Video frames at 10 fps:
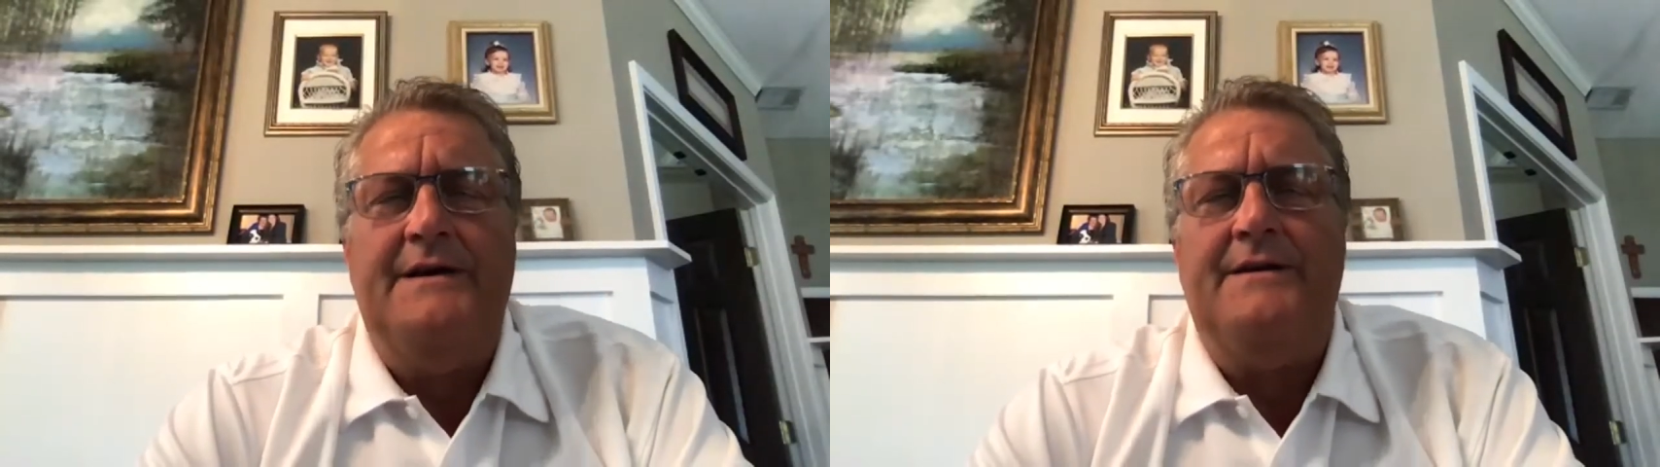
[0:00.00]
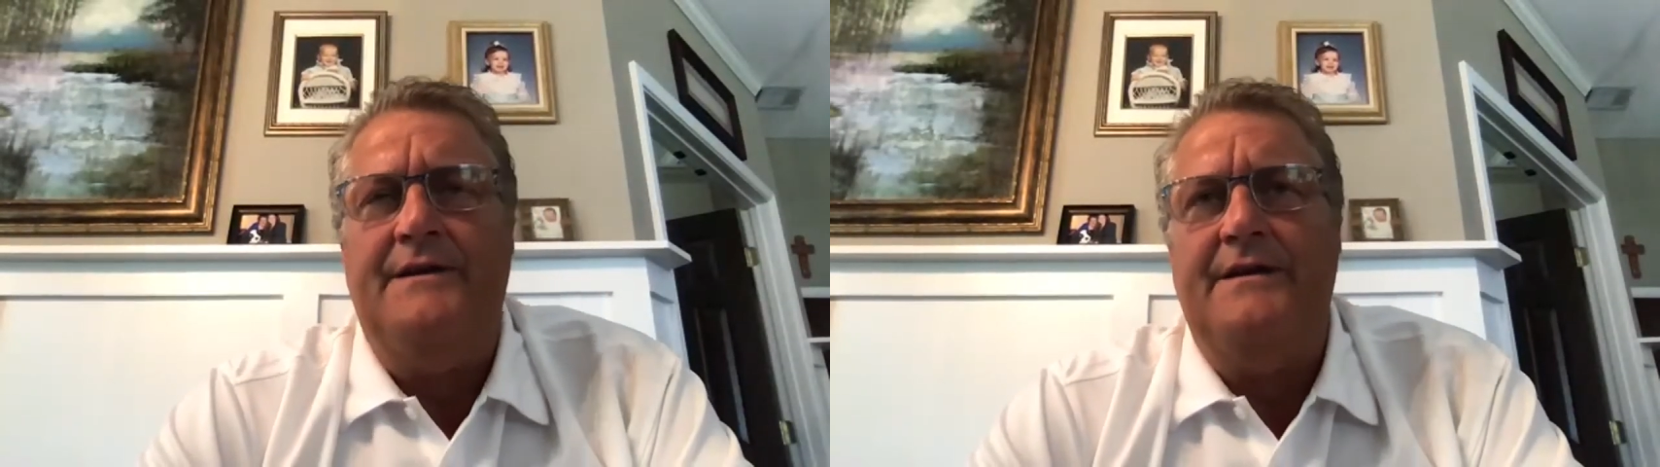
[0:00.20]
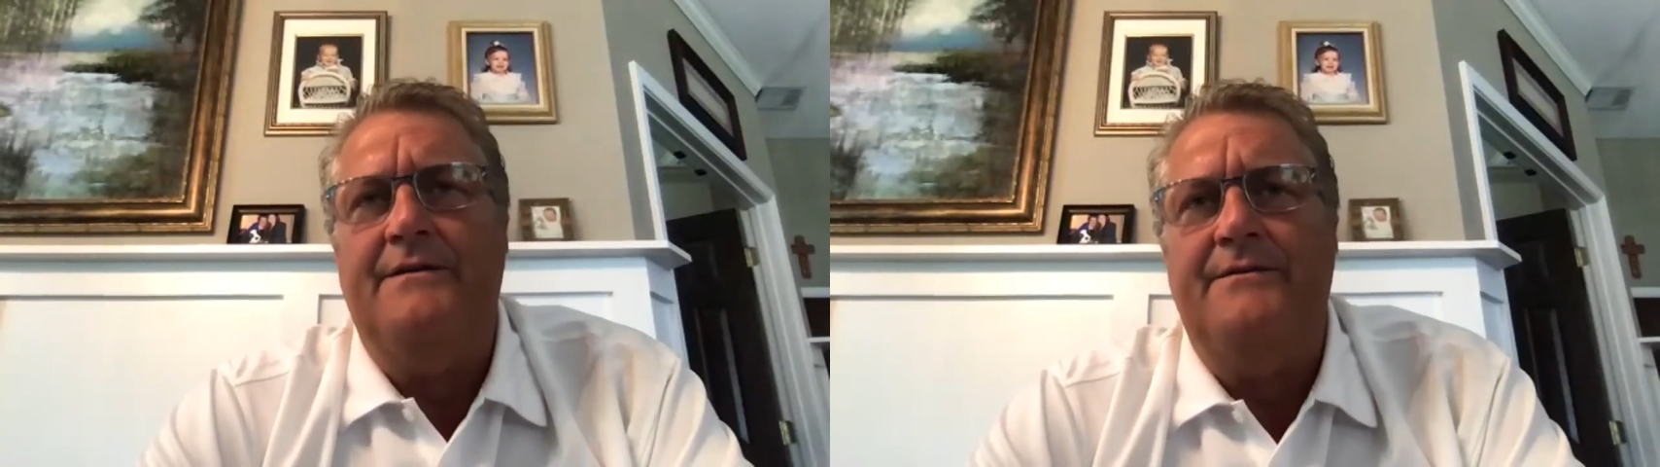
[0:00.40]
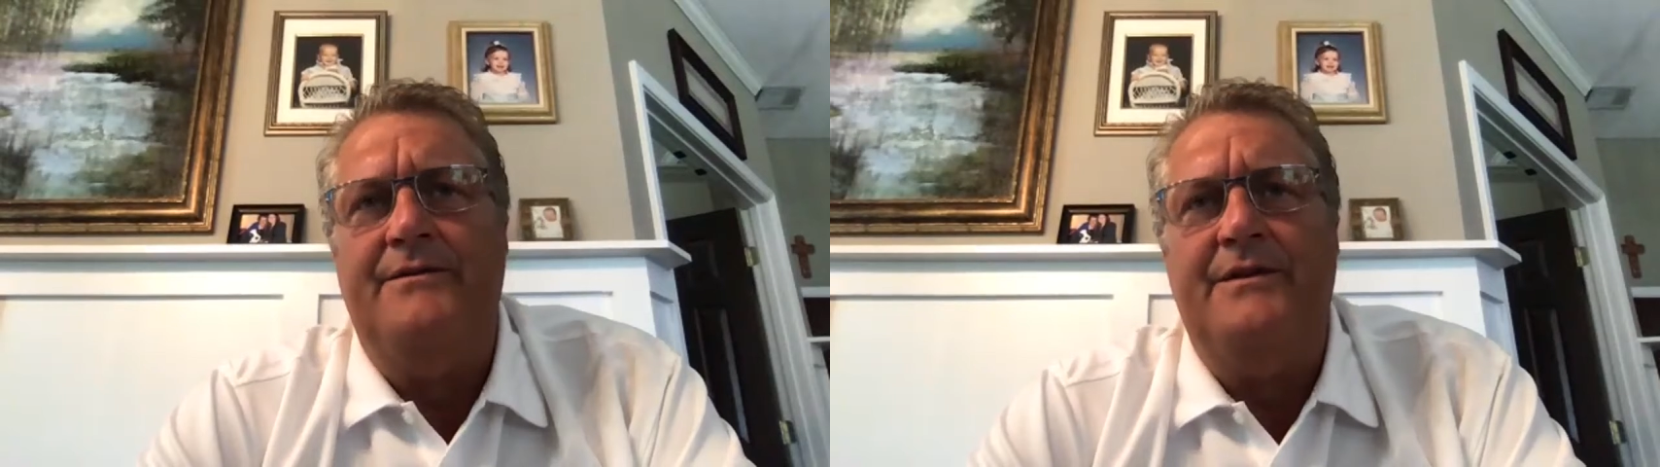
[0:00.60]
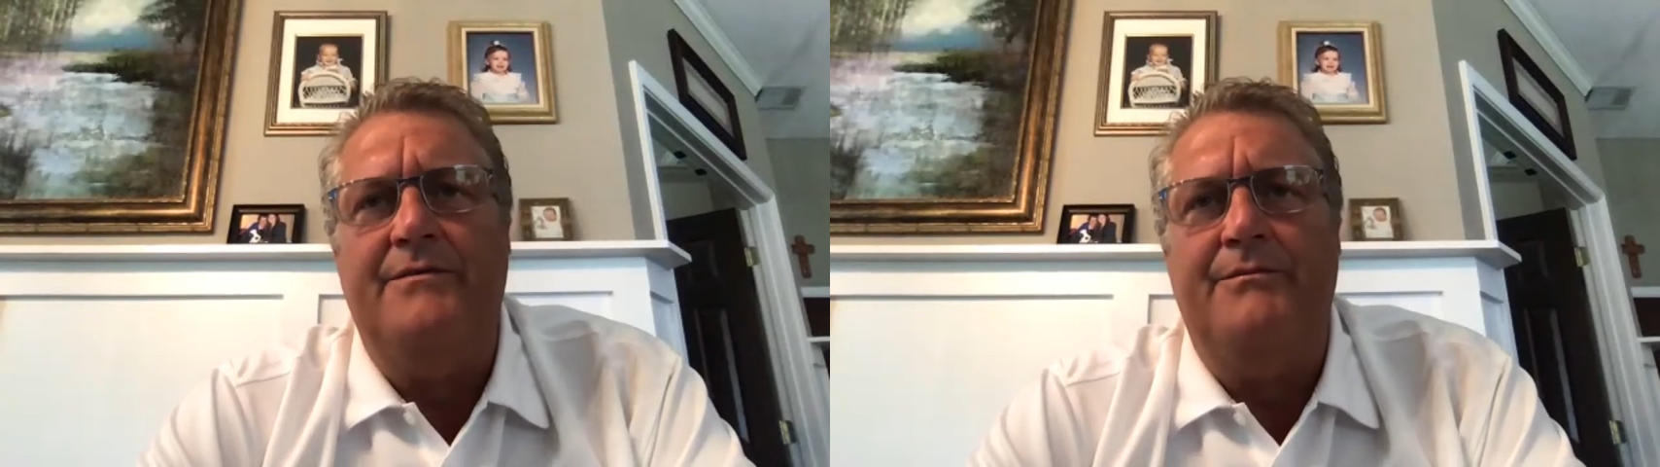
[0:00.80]
The
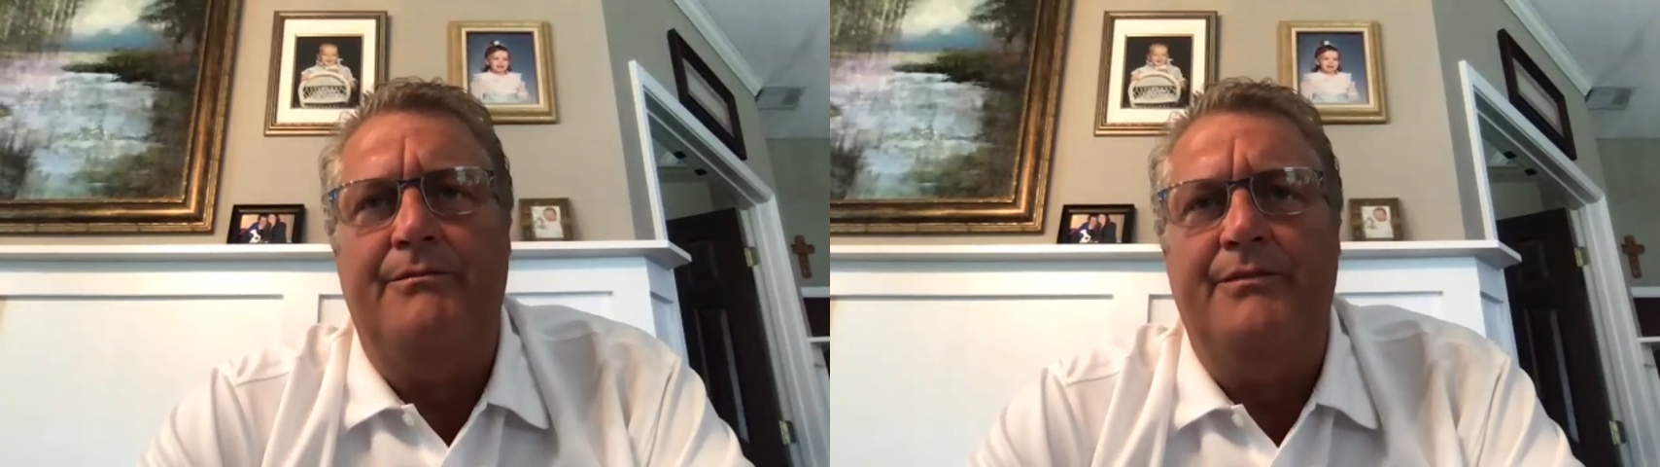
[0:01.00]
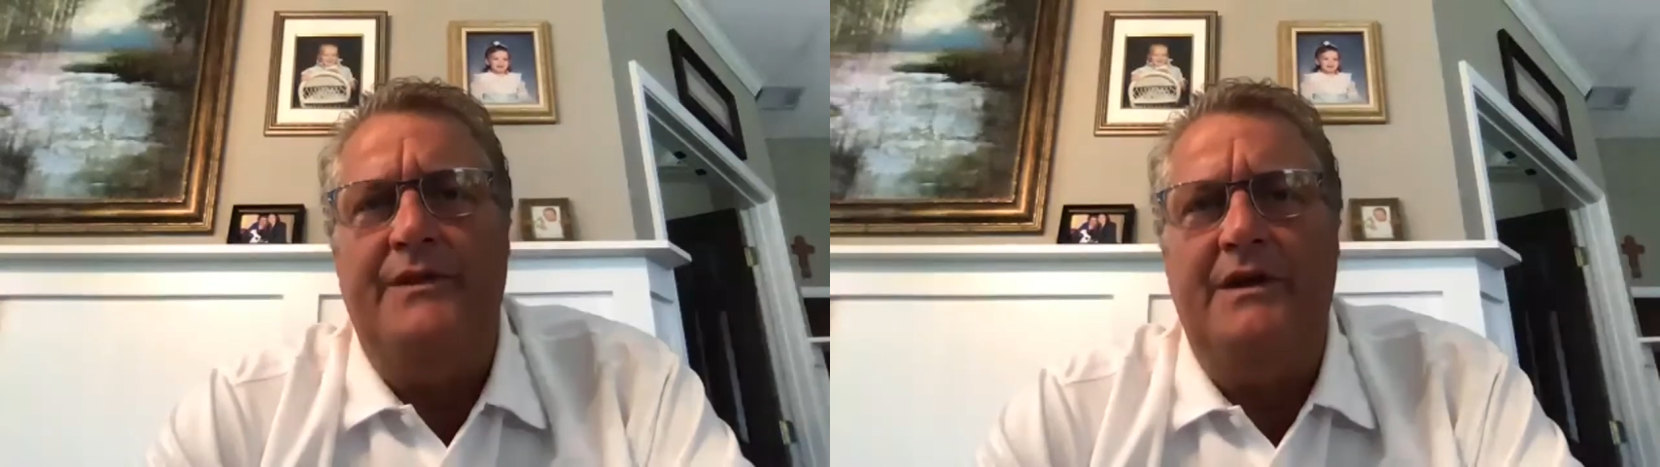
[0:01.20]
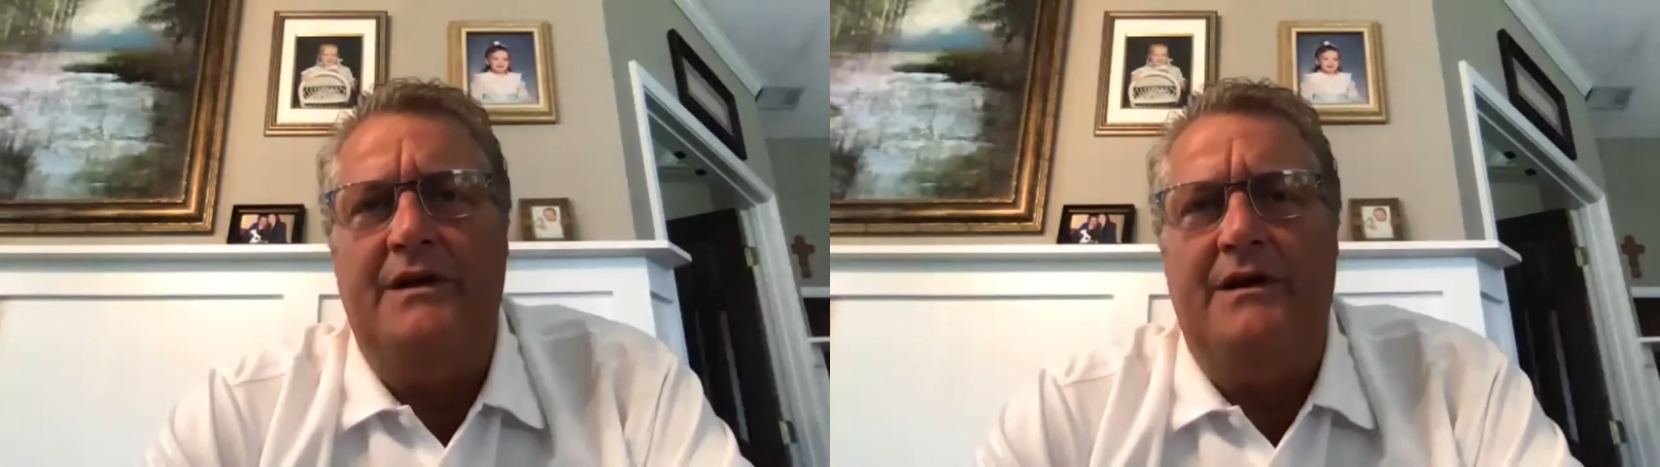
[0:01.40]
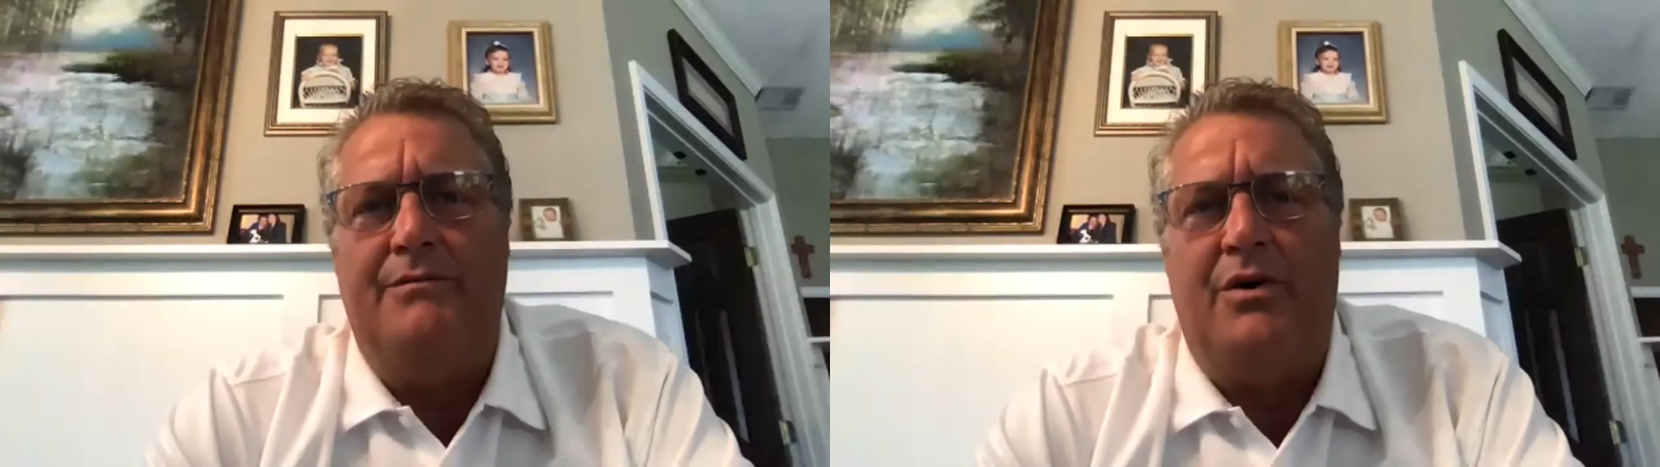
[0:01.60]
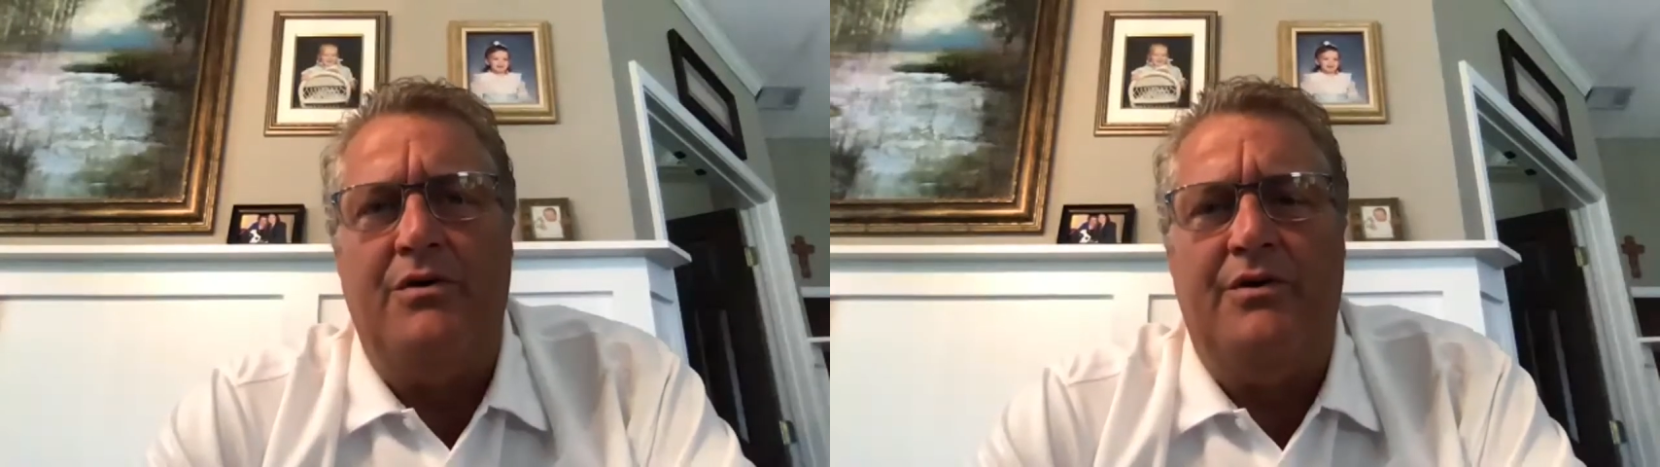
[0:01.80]

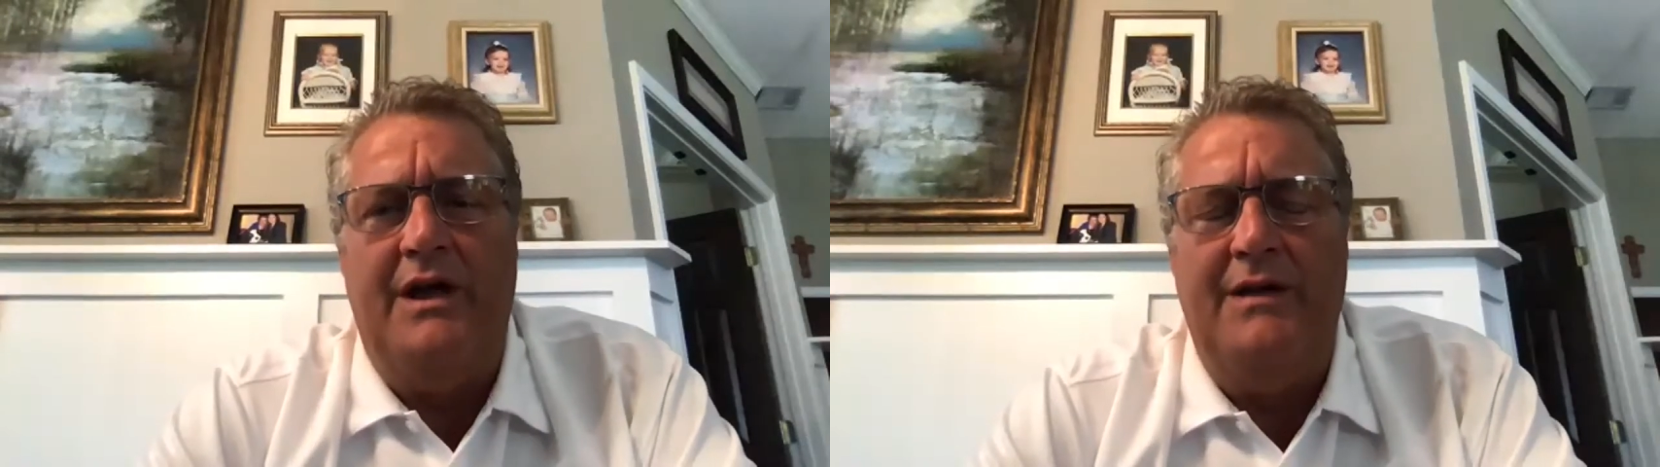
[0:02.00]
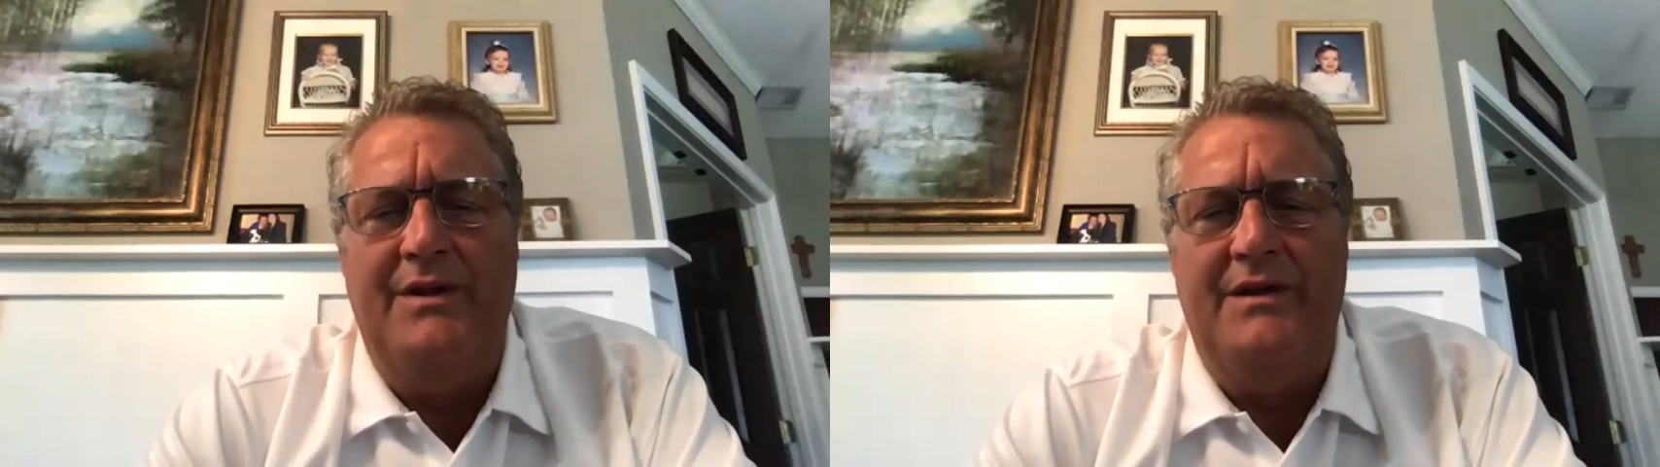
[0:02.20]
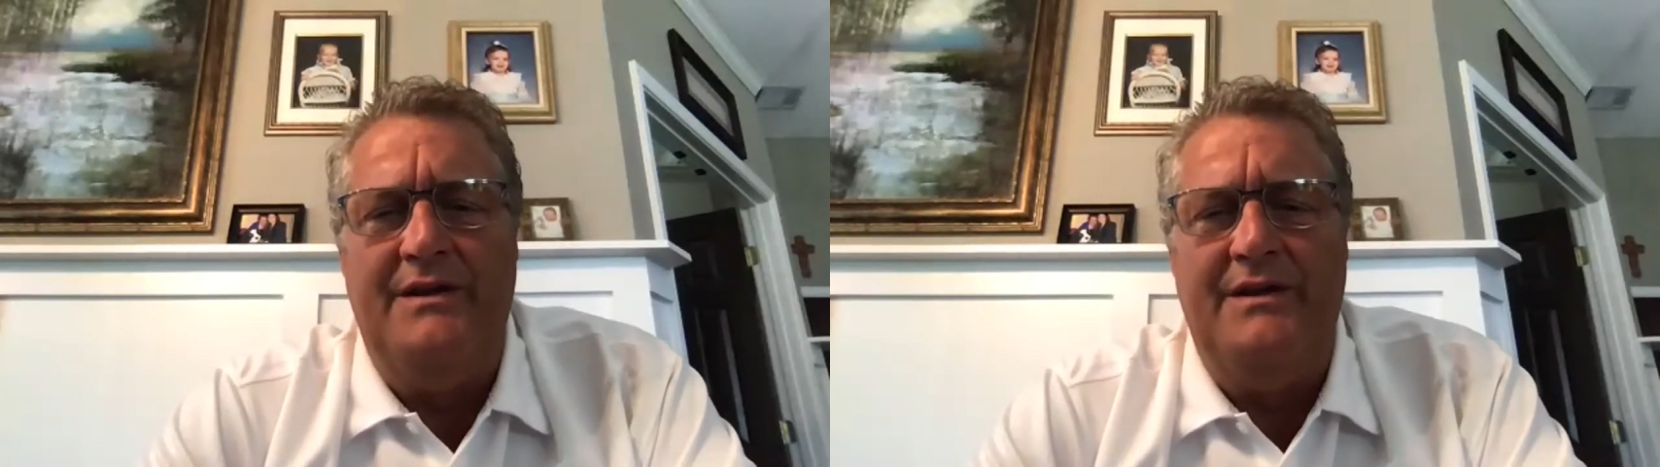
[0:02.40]
partner came in,